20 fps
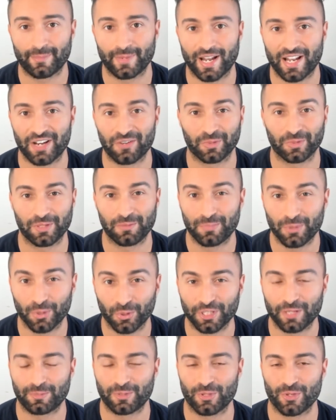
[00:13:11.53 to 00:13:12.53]
and I didn't really
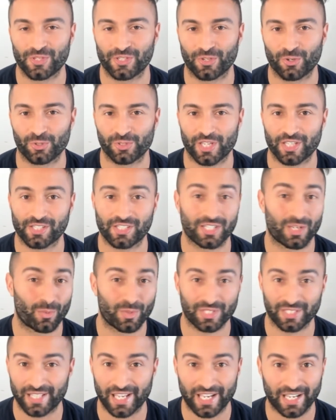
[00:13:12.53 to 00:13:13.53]
build up those skill sets because I
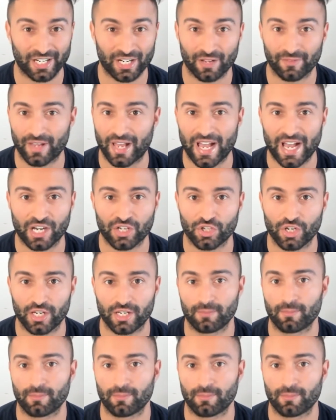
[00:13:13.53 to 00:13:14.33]
wasn't taking enough action.